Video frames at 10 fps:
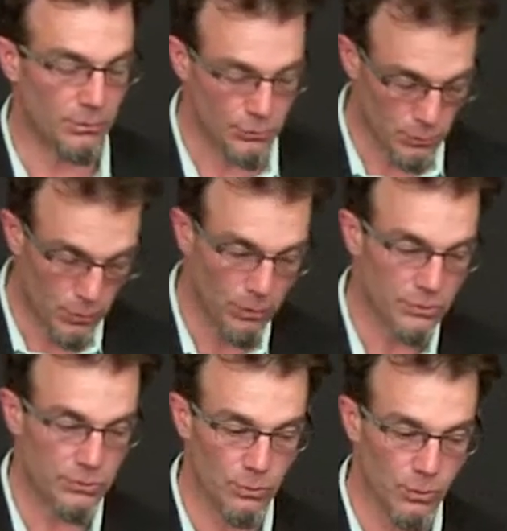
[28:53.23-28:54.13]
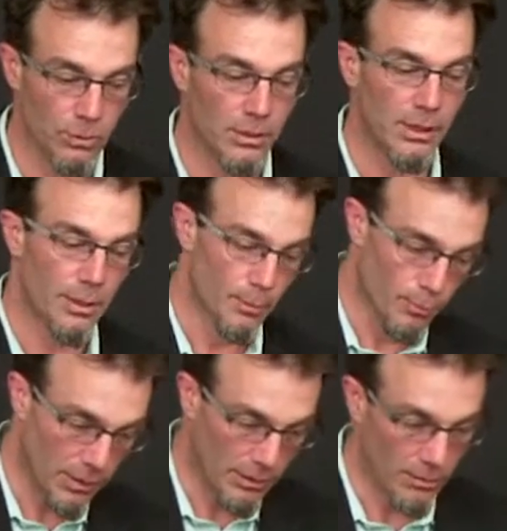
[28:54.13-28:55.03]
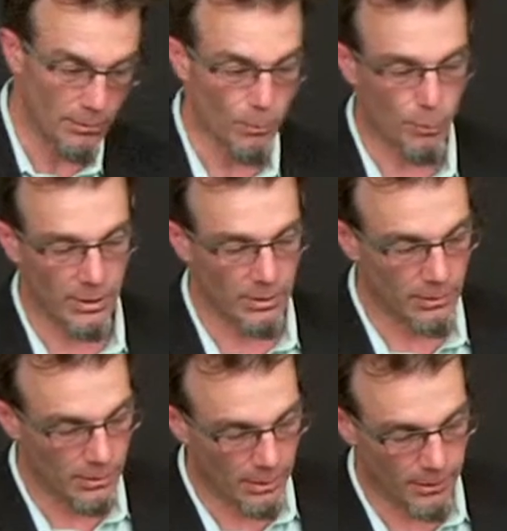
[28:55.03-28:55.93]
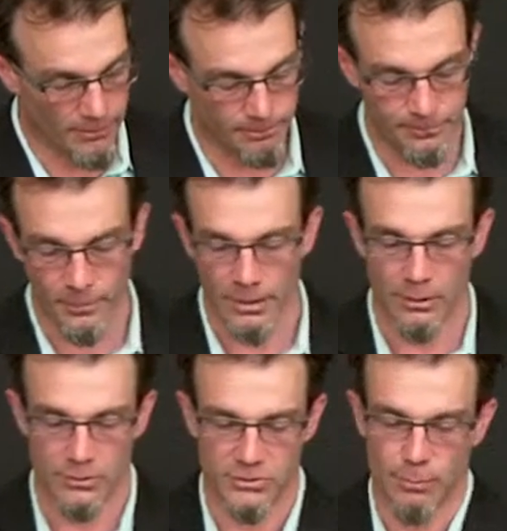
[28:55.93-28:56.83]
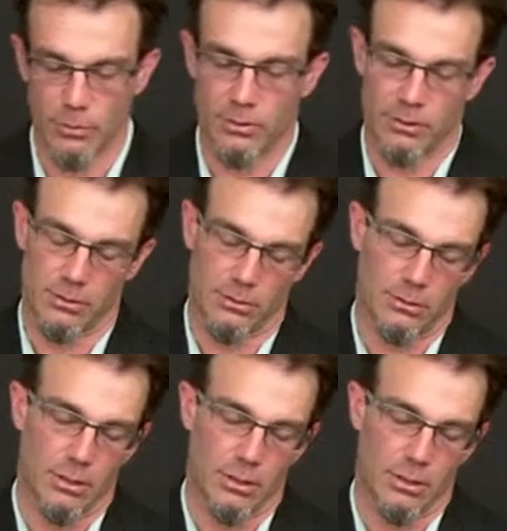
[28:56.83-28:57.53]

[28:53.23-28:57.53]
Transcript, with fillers: You should go to school, bring, bring um, you know, some of the,